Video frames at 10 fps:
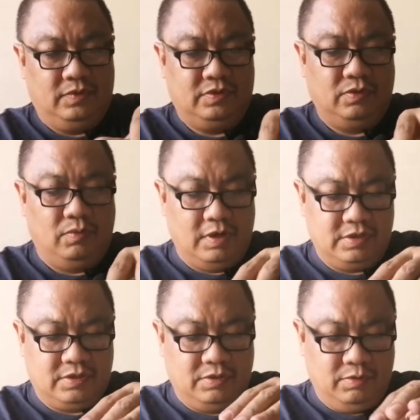So
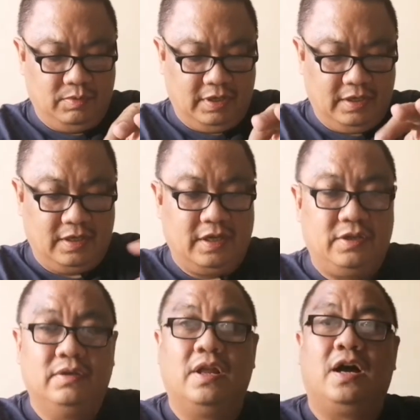one screwing
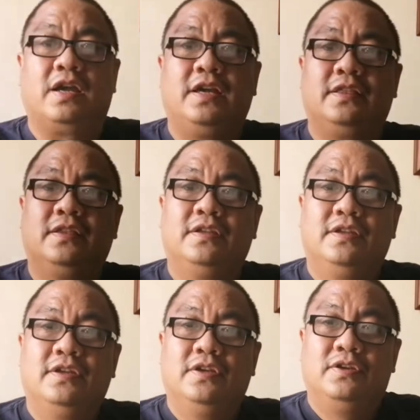and you lock it.
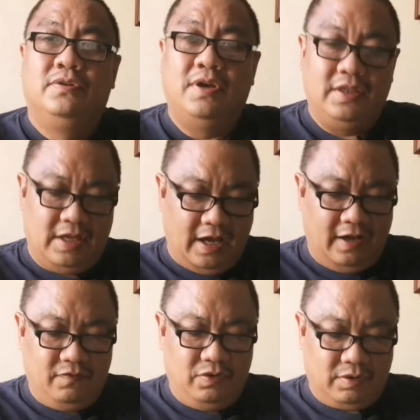Ready
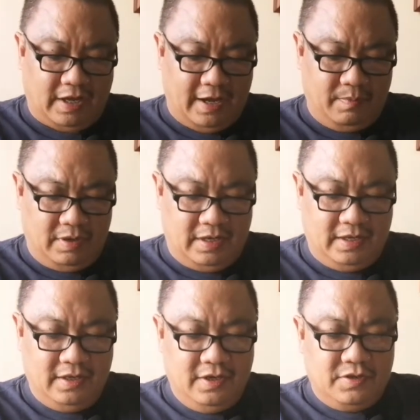have your
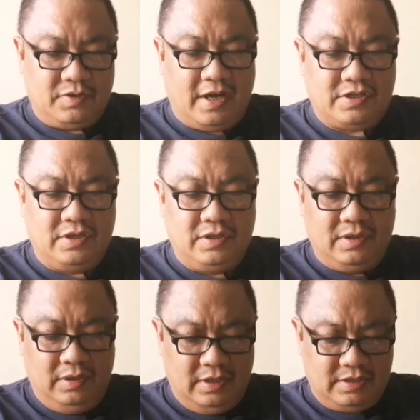camera. So actually
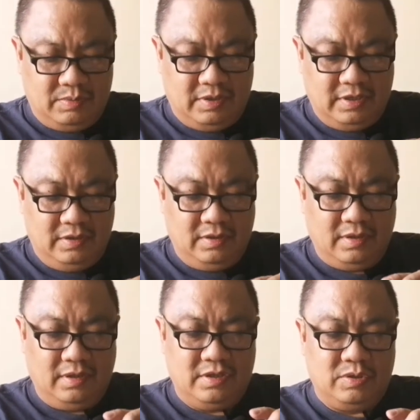this
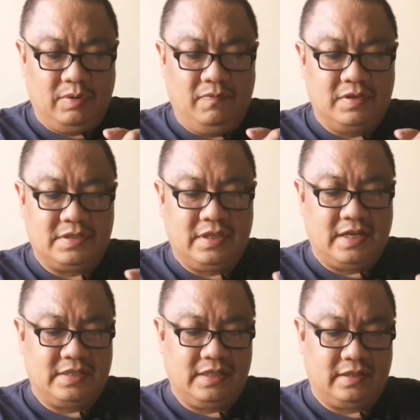one swivels,
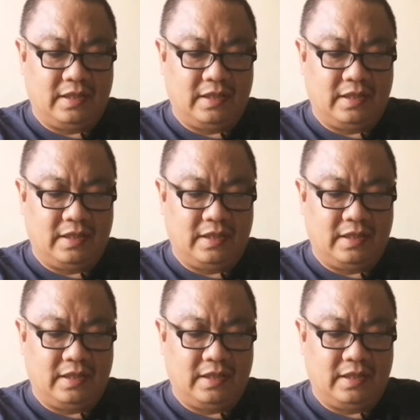doesn't